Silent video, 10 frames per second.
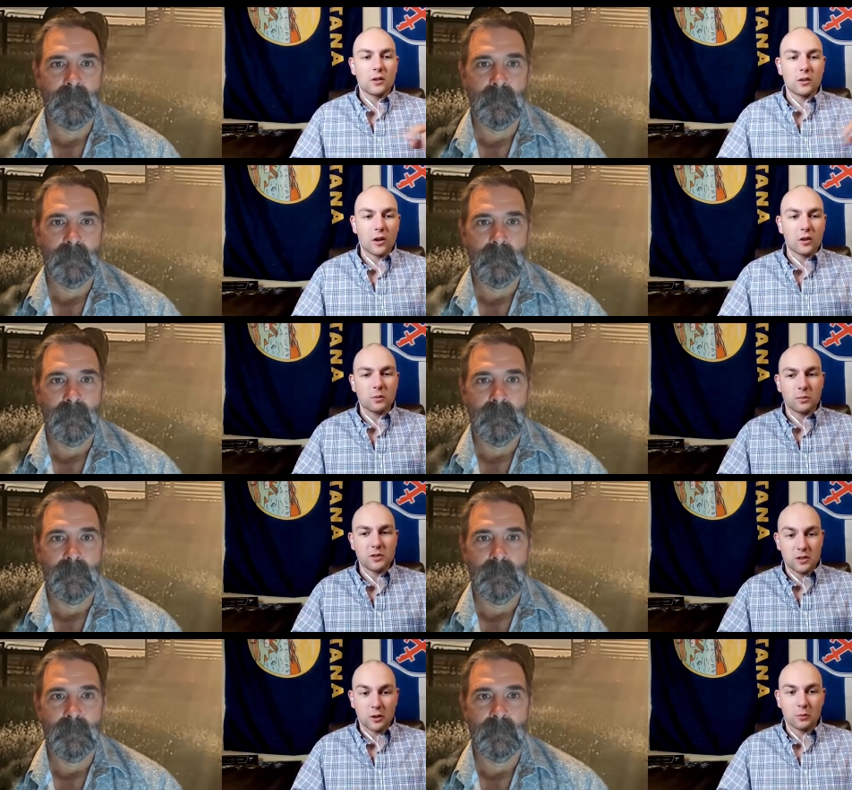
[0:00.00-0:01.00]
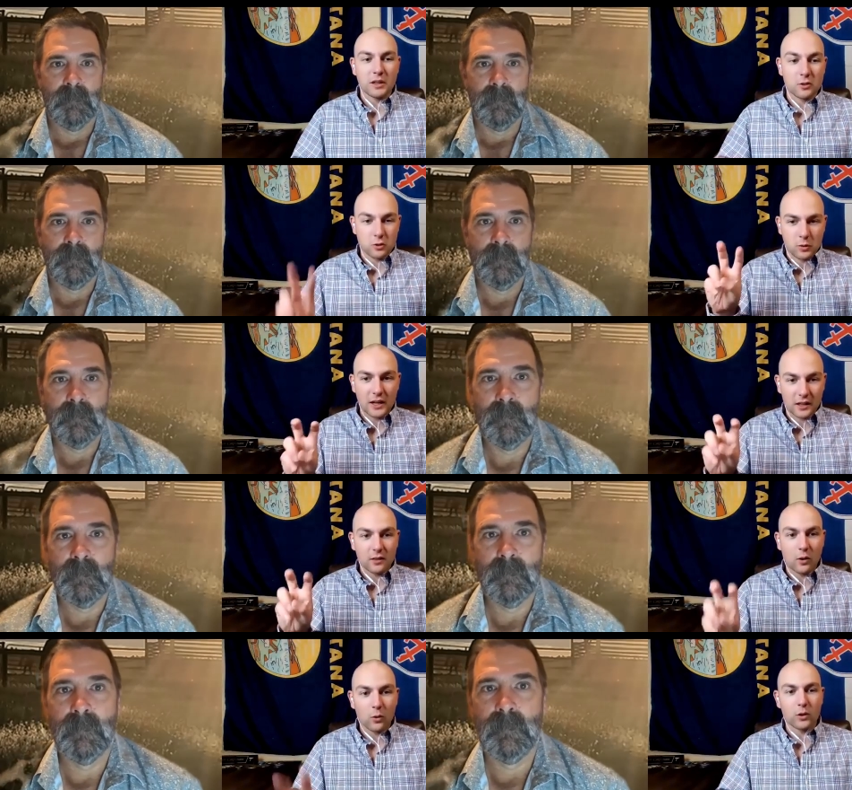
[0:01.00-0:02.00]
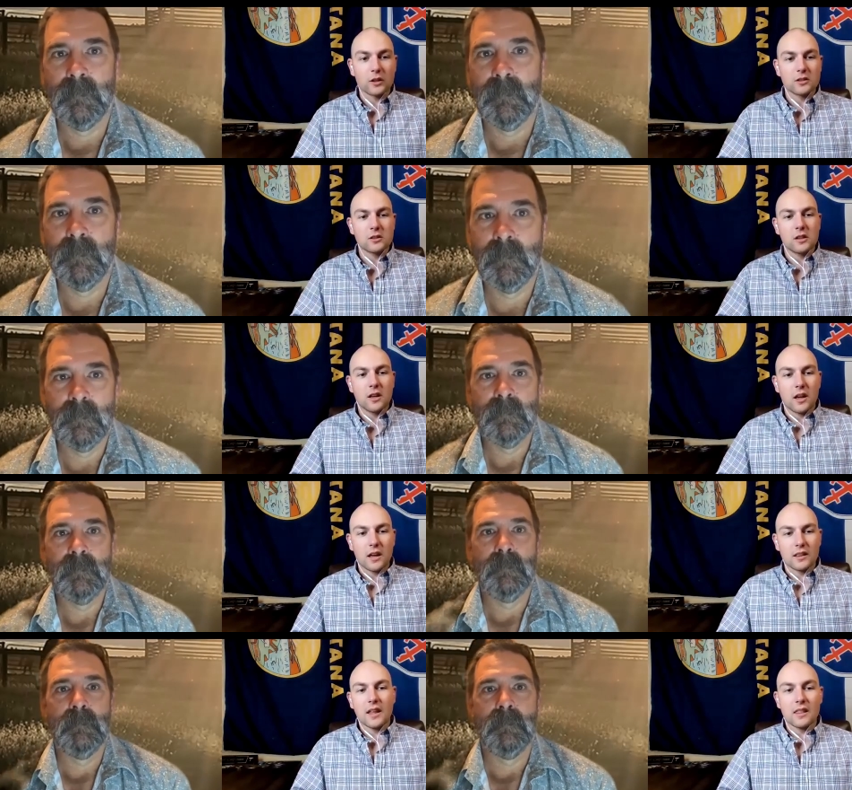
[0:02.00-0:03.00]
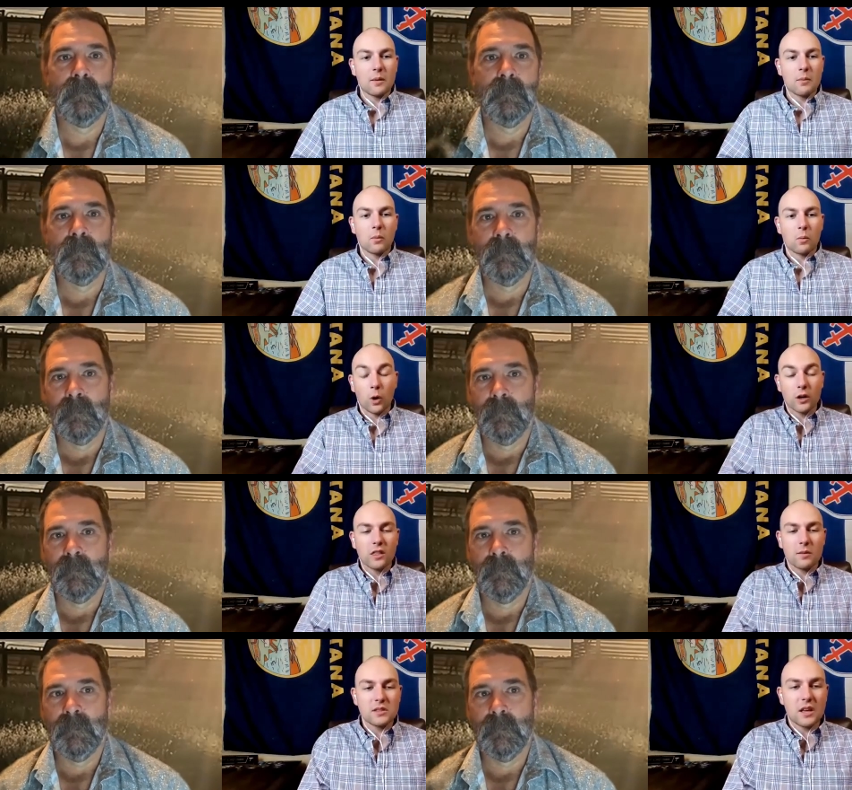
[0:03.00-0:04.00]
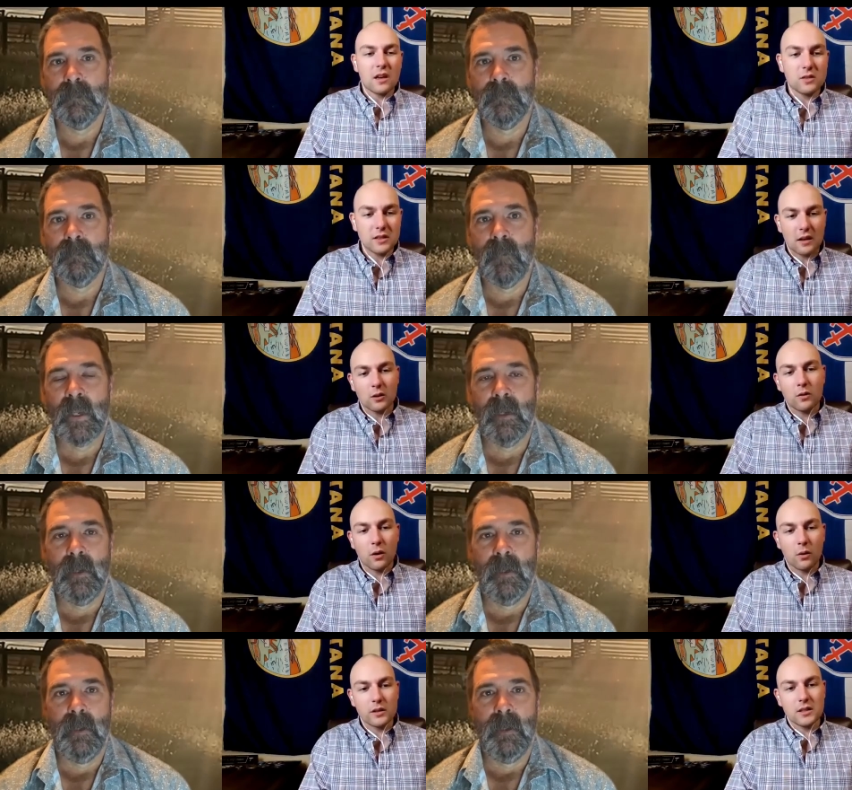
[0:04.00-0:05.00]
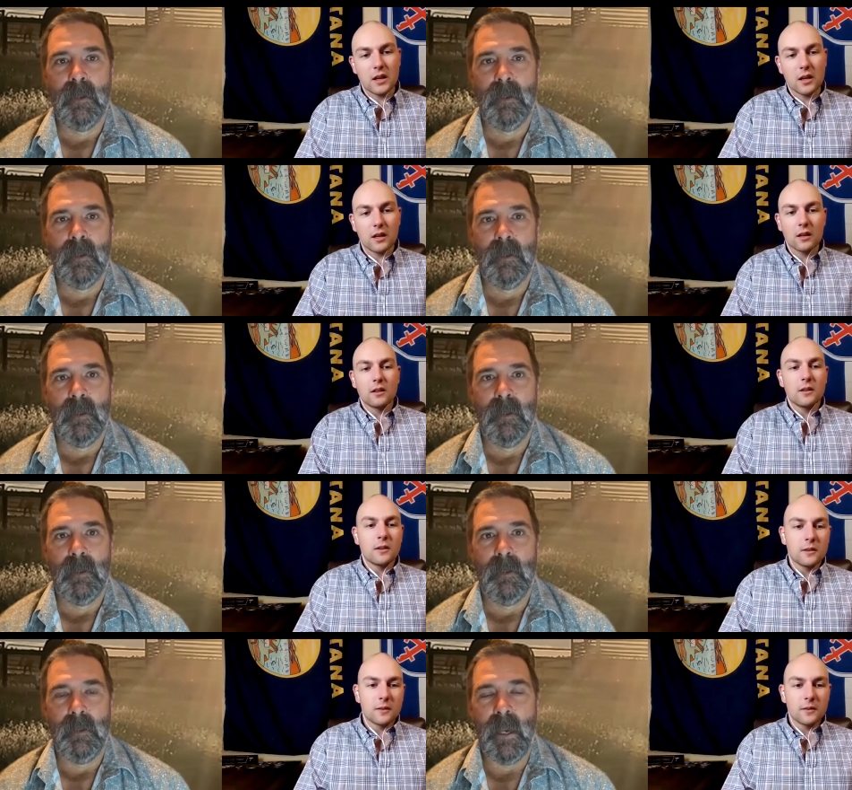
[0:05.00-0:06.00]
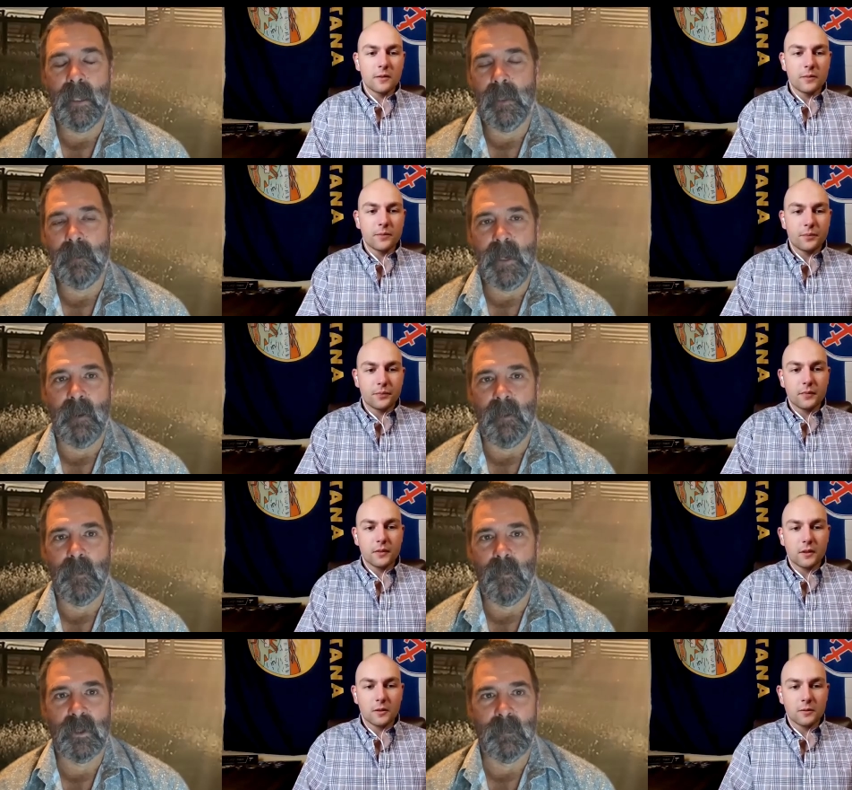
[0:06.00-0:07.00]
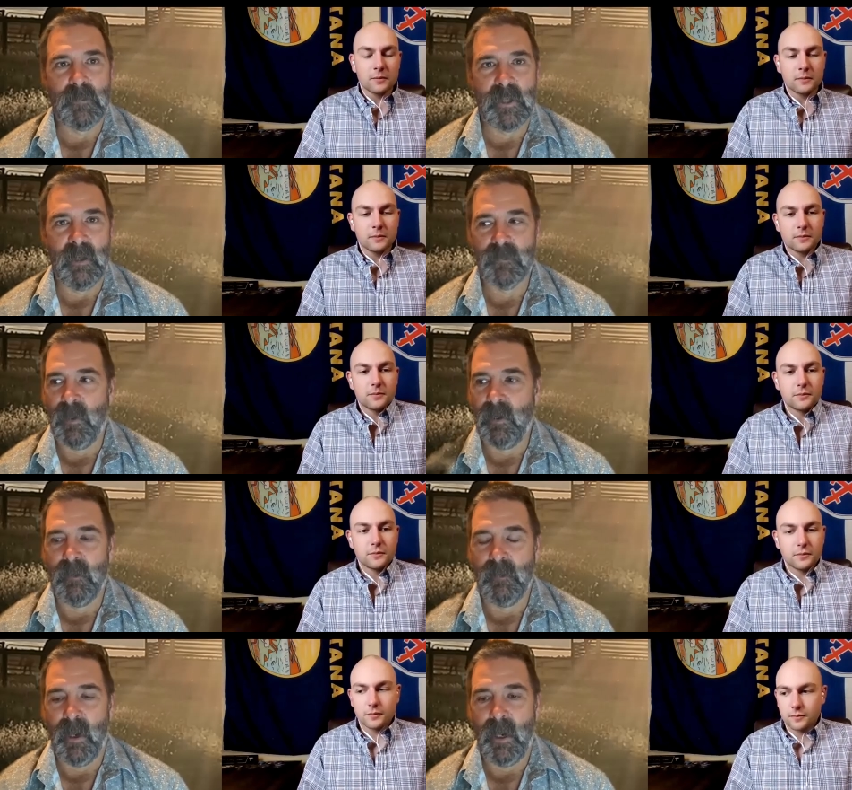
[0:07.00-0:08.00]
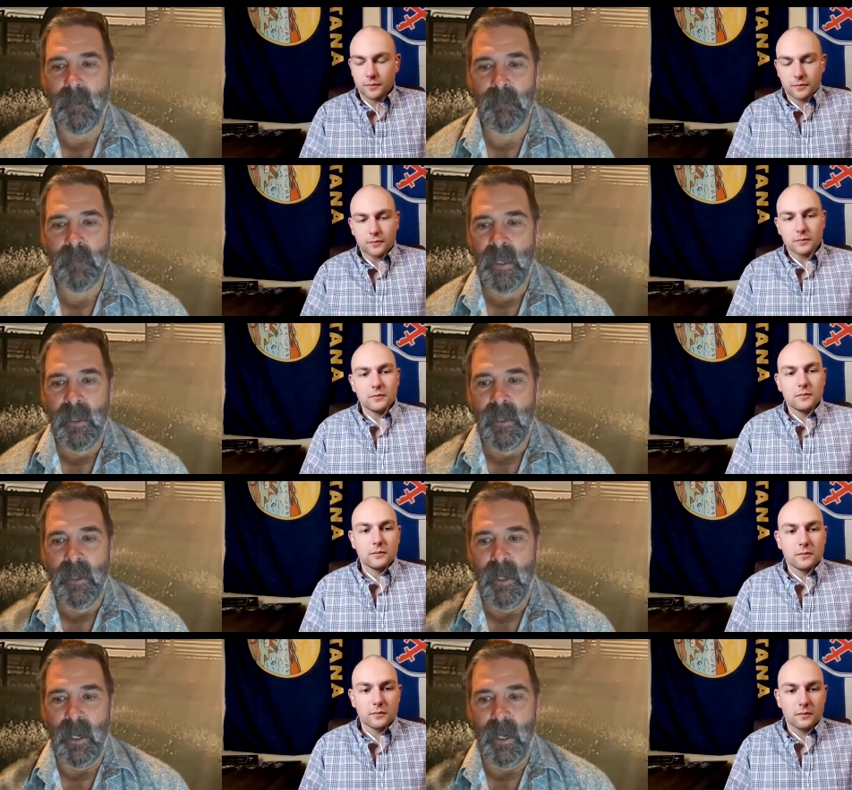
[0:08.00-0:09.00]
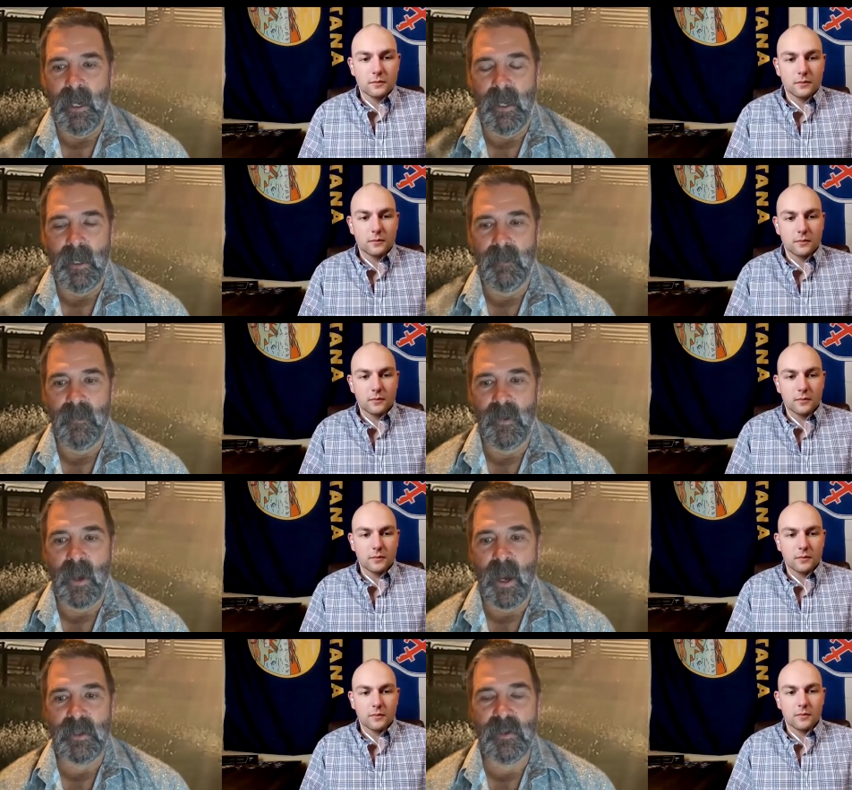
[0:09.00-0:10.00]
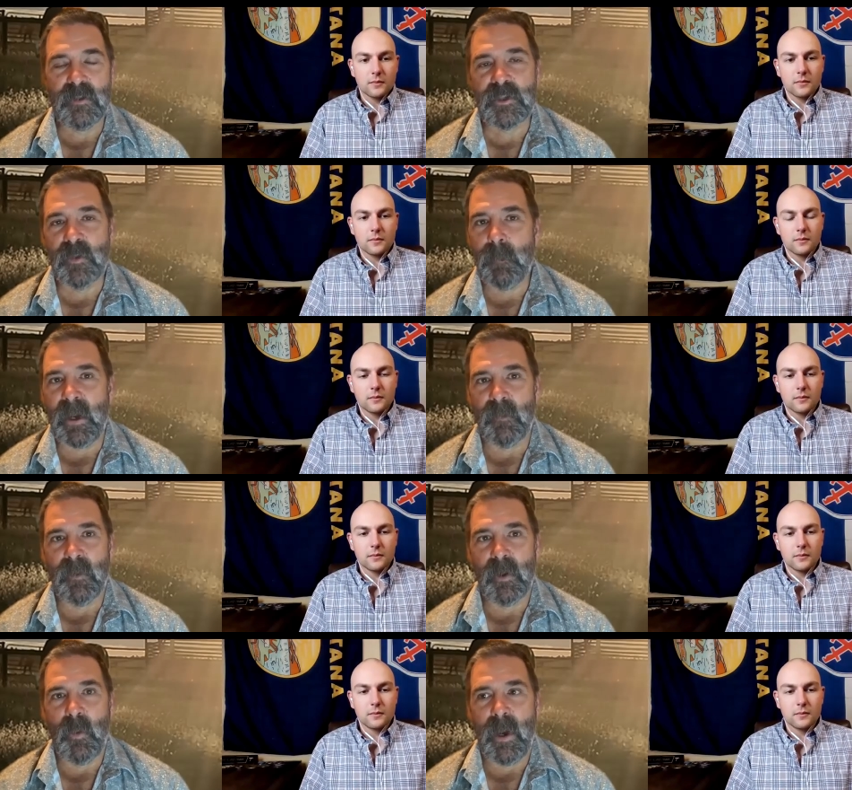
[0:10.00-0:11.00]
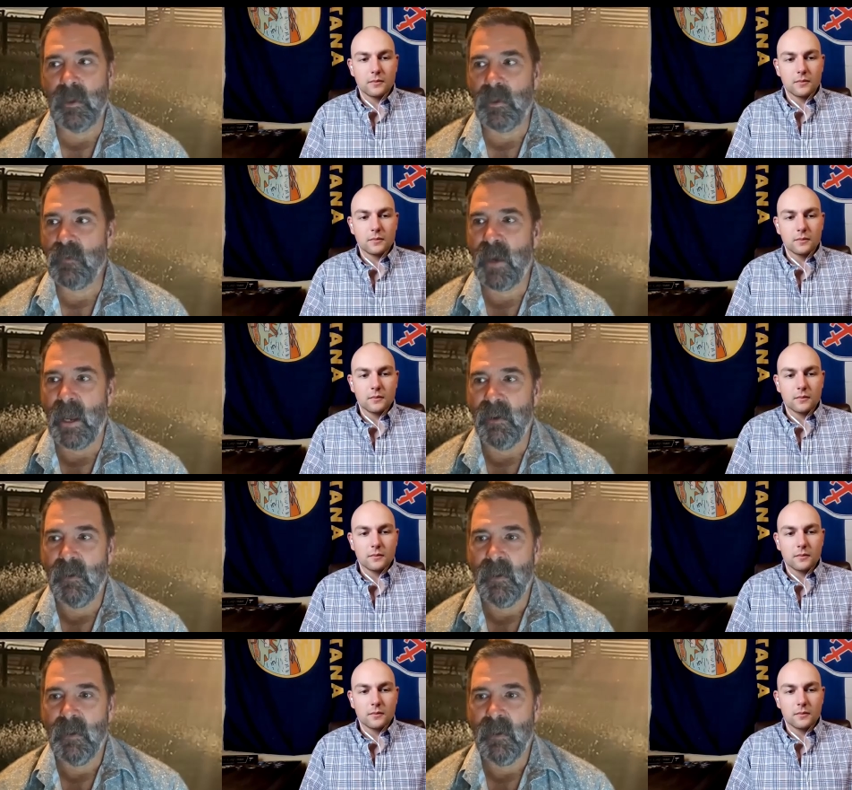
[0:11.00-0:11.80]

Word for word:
Speaker 1: you can also still be training the horse and letting them work themselves is how you've always said it
Speaker 2: yeah let, yeah let them work themselves where um, uh, they're not used to a bit real well and you've got